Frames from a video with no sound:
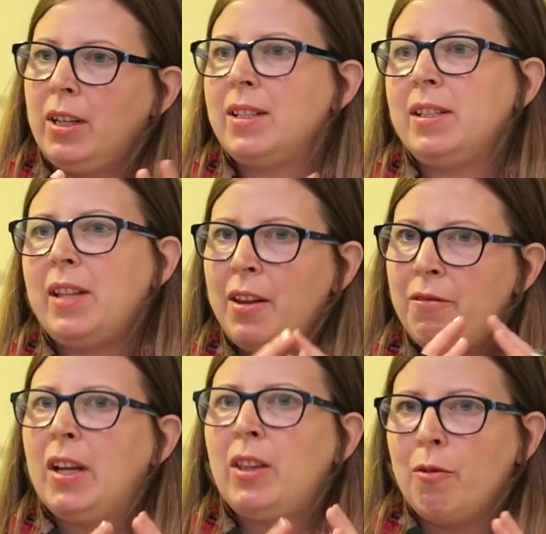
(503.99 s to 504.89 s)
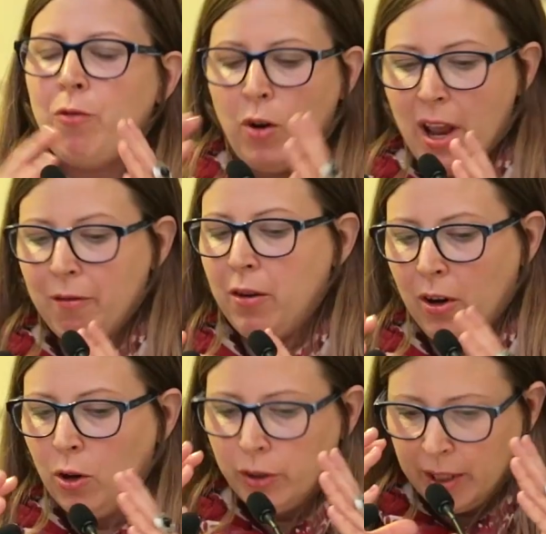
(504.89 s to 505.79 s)
as I say, a victim
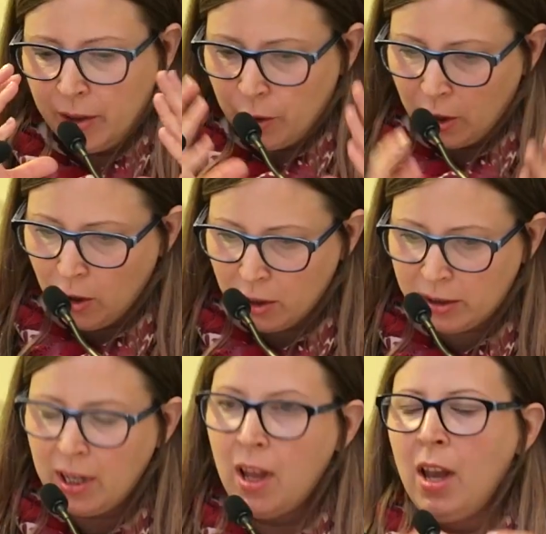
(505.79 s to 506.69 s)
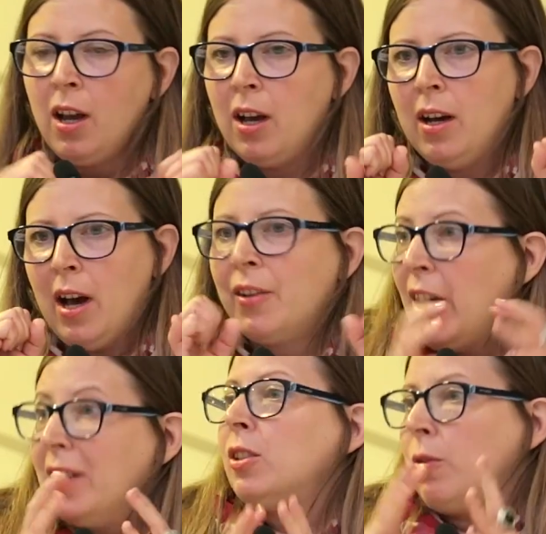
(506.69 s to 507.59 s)
forever, or that you're not
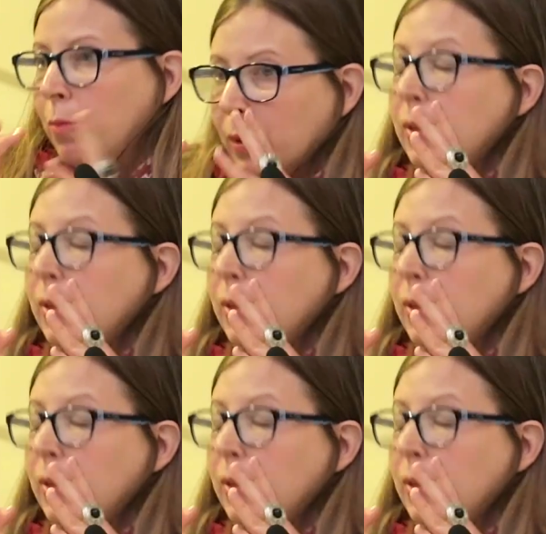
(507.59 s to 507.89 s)
aggressor,